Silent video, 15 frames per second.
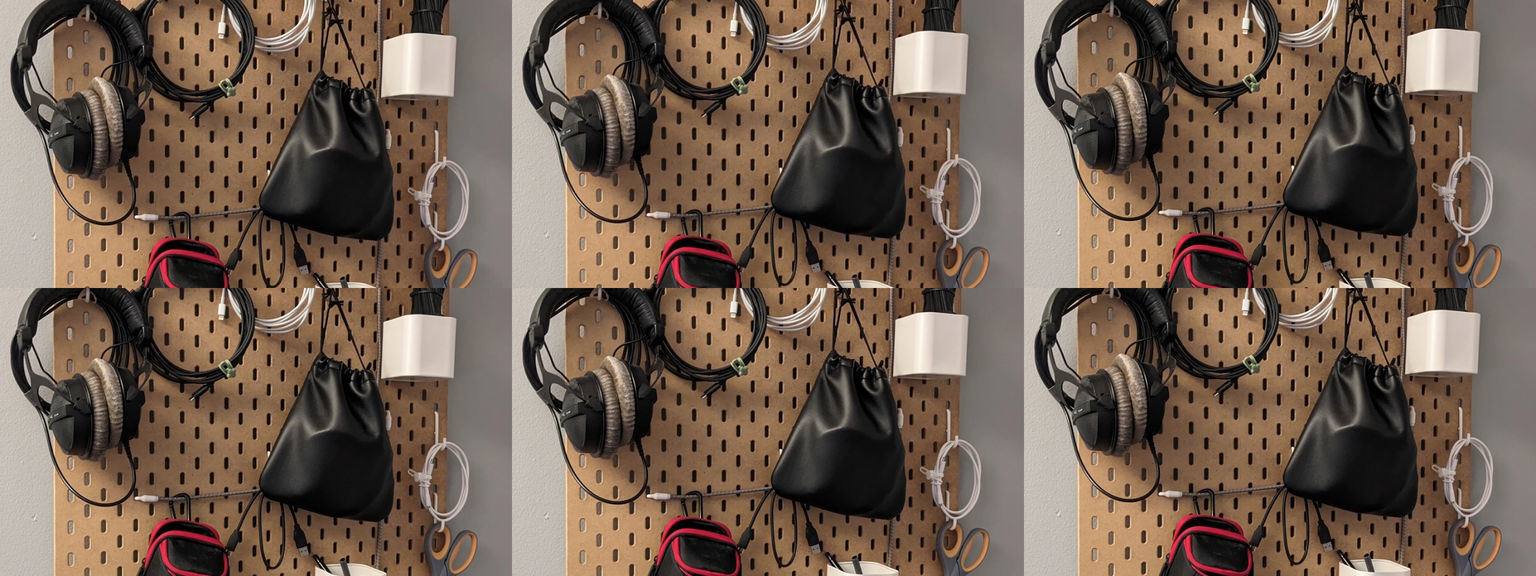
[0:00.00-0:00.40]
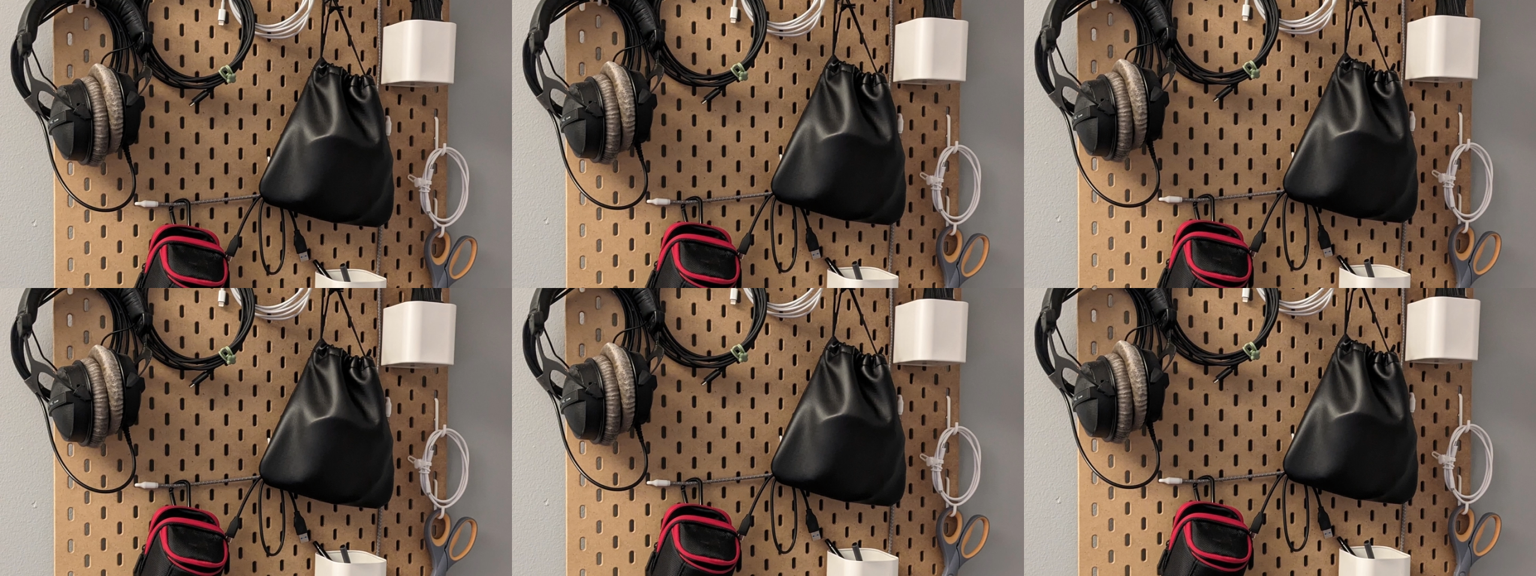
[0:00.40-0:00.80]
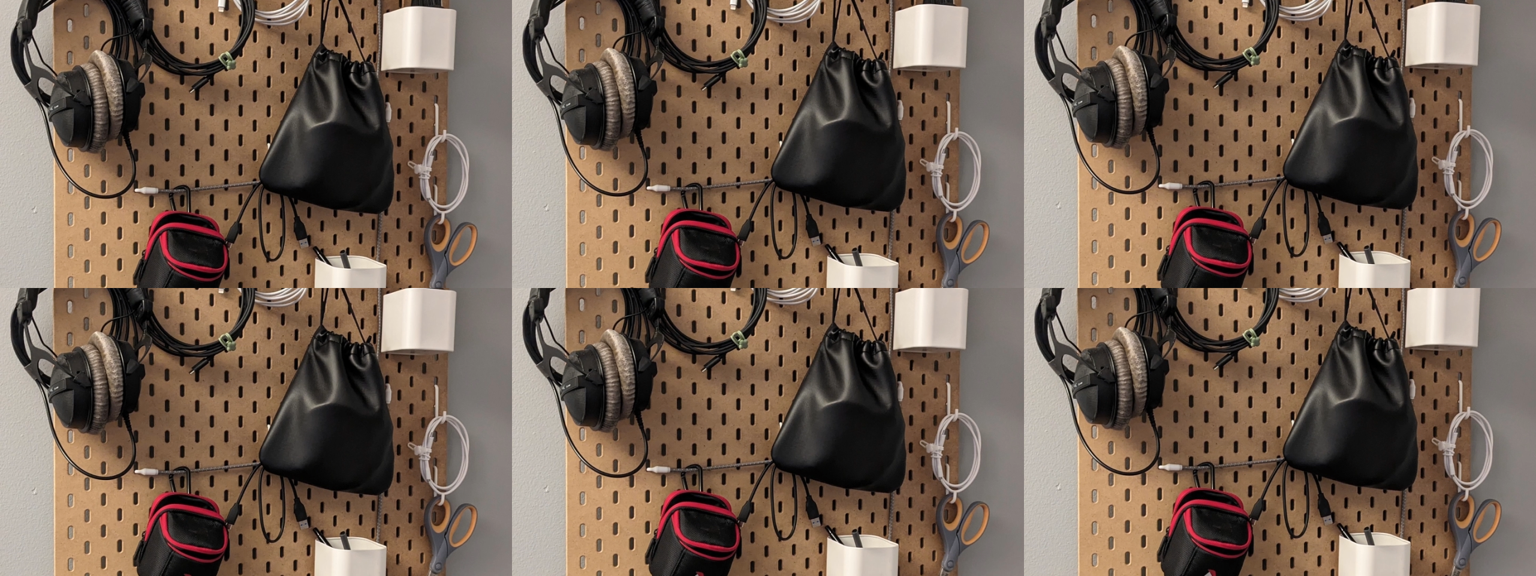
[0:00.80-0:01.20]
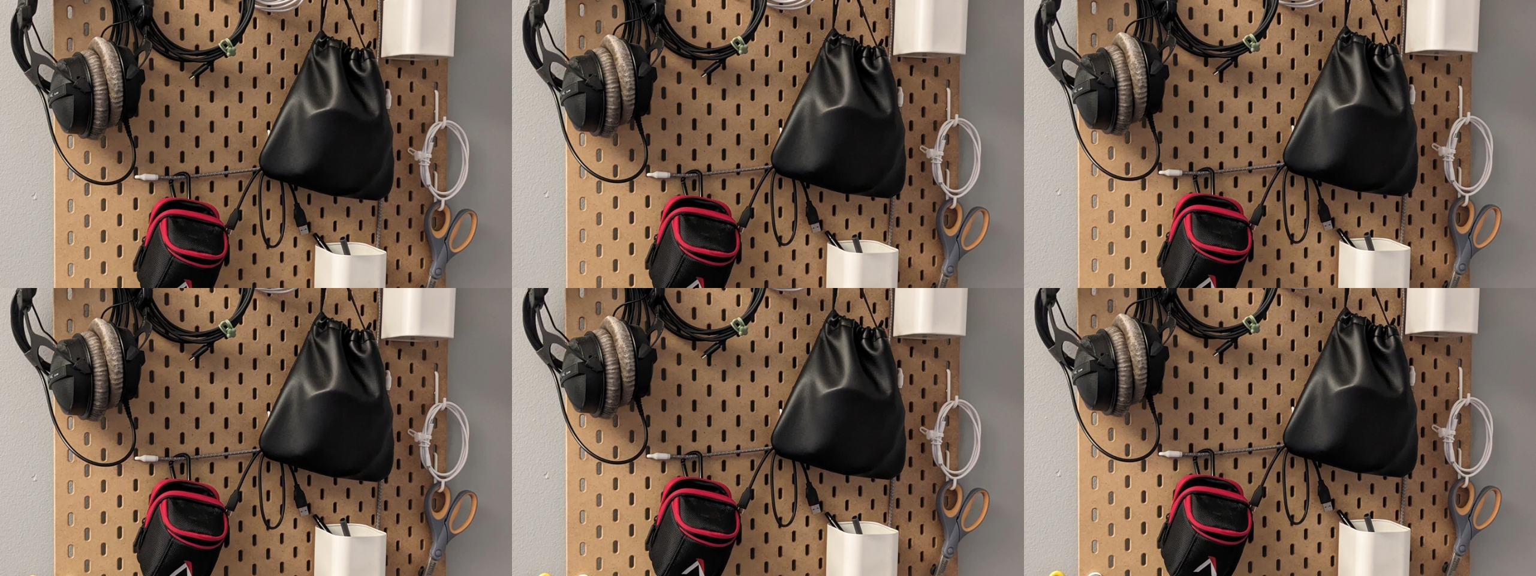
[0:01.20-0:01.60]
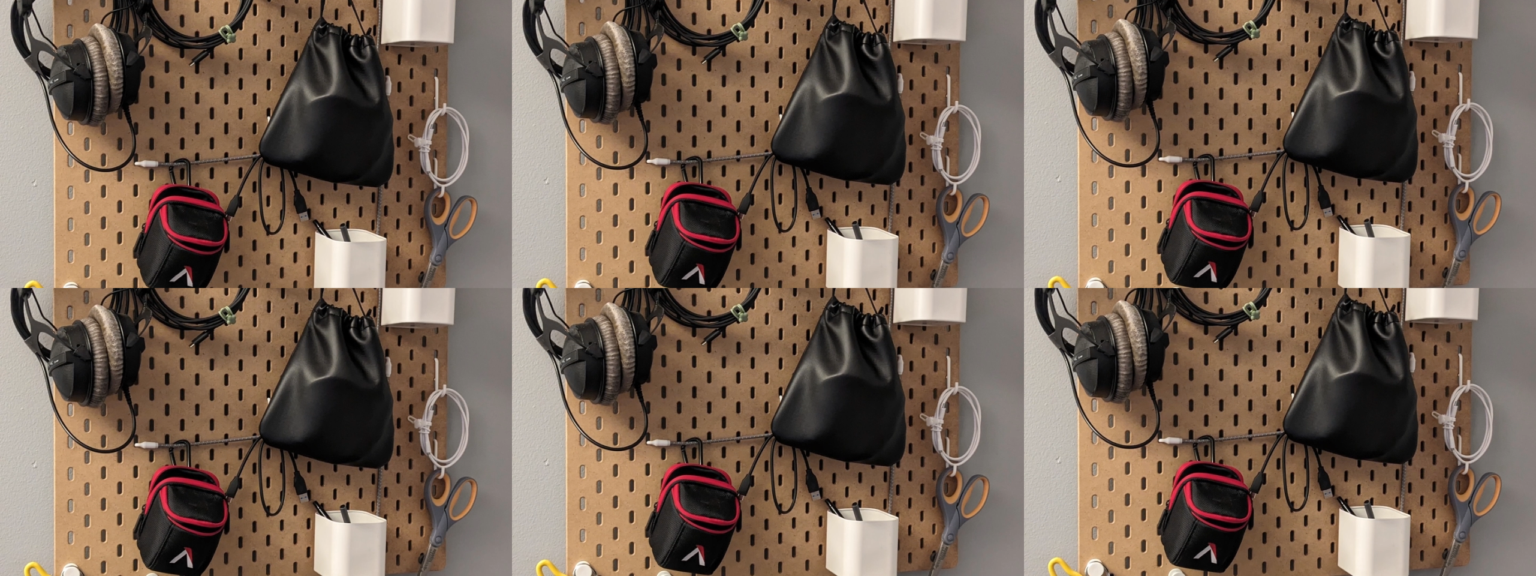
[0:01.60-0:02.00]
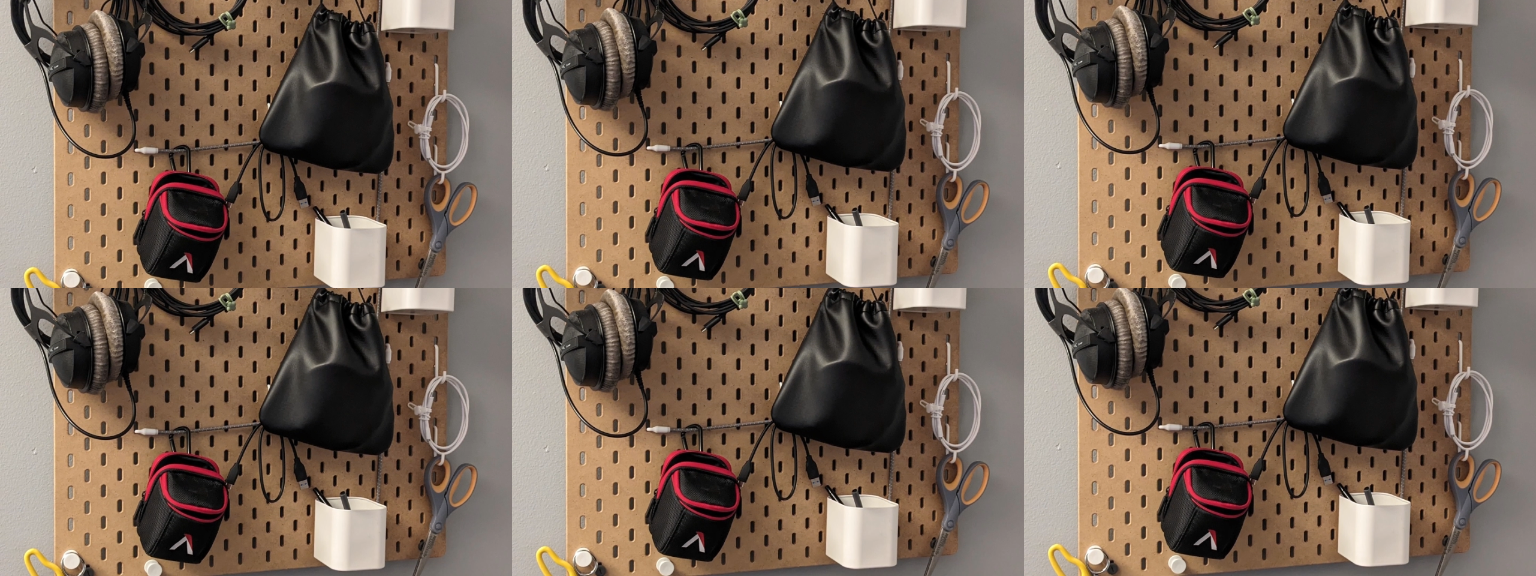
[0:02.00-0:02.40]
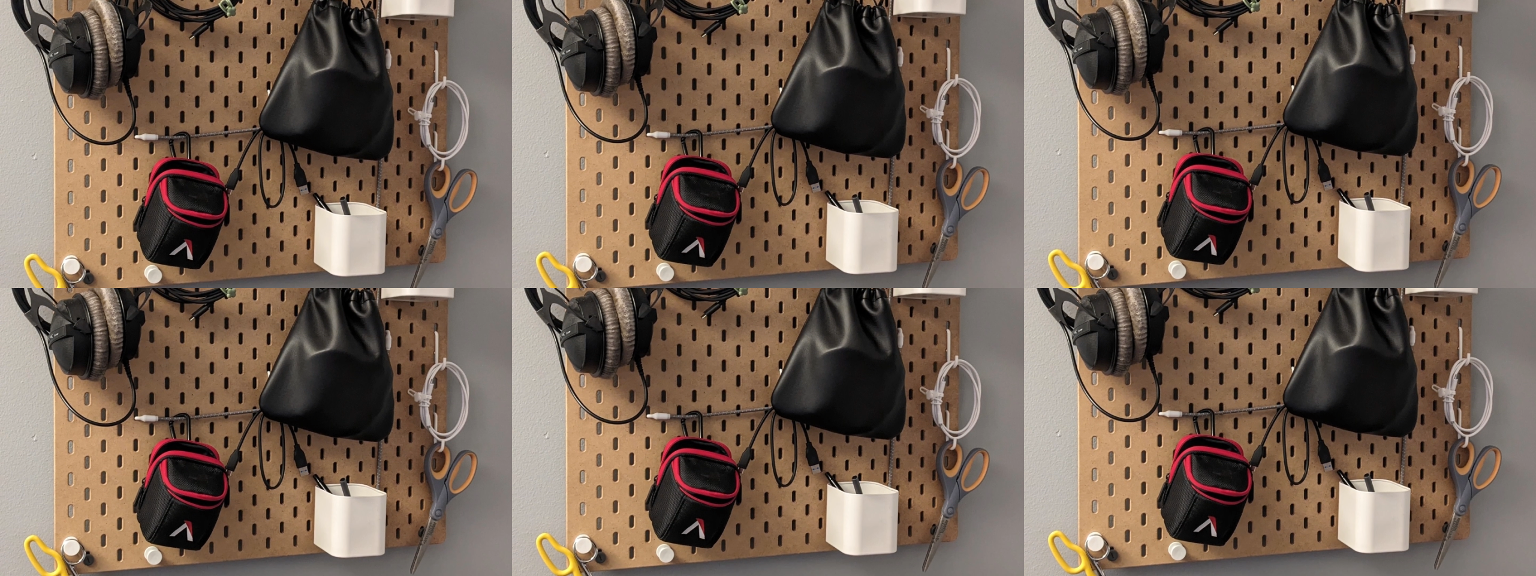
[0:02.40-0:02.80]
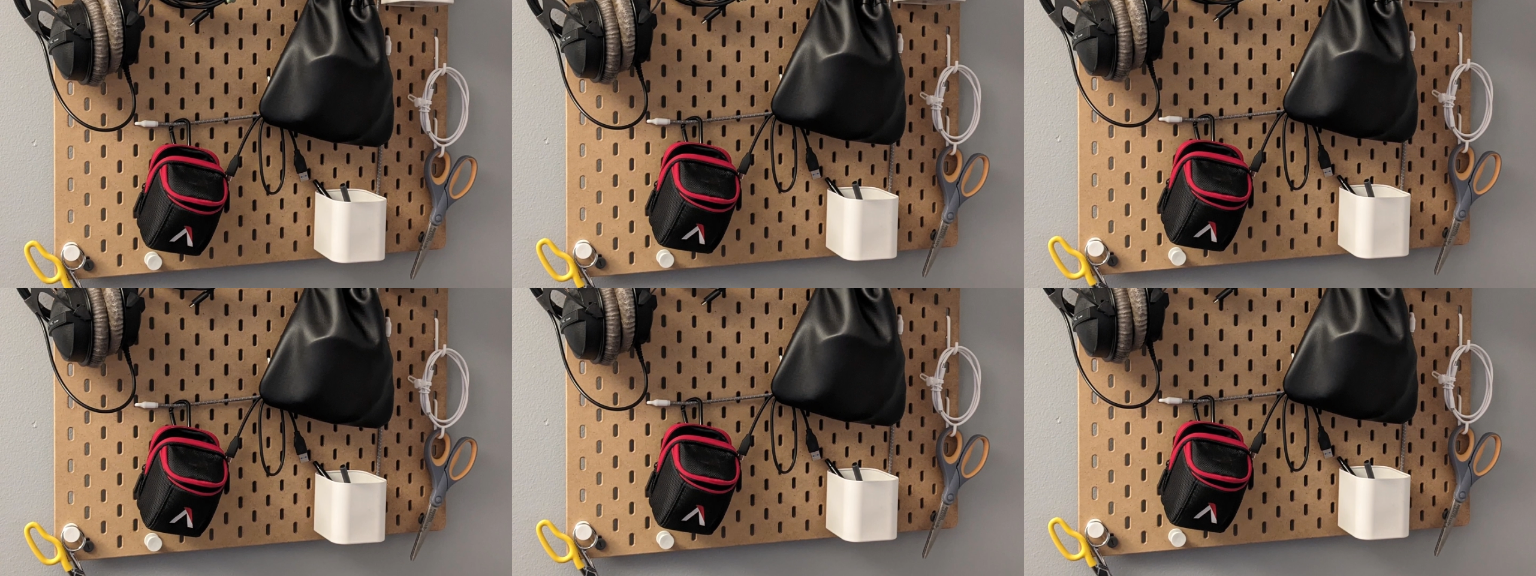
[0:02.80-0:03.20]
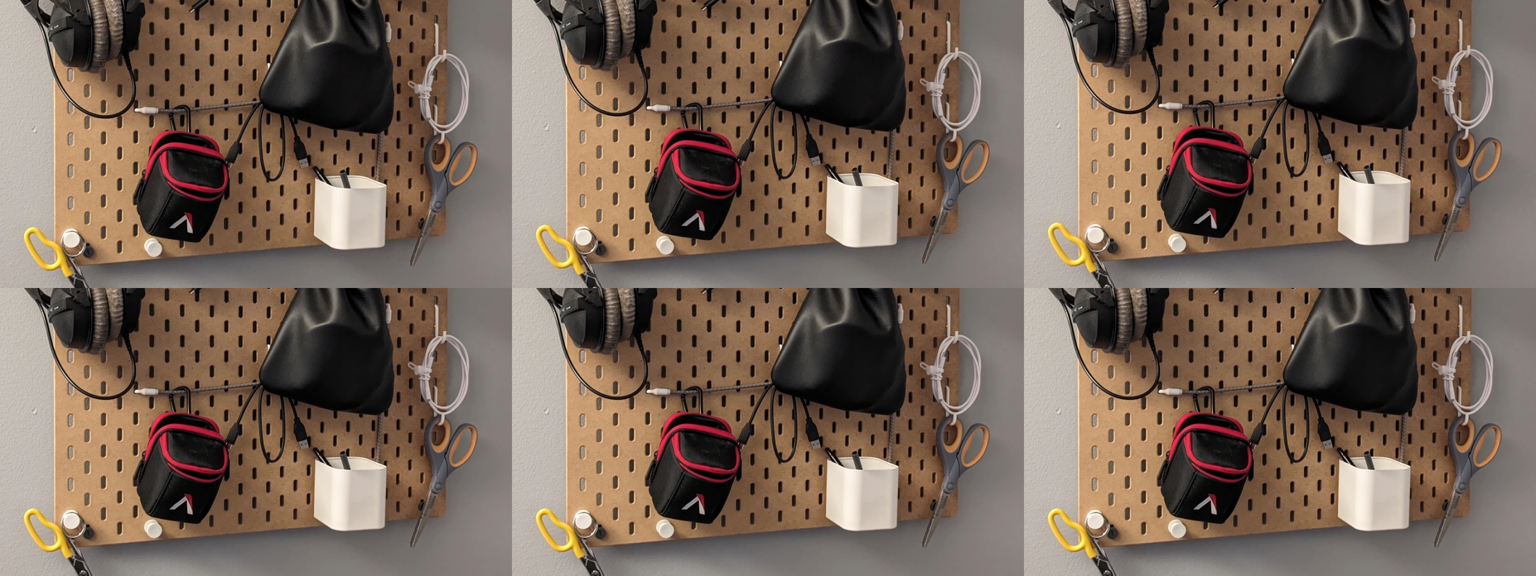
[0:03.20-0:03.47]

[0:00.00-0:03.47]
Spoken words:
(no speaker visible)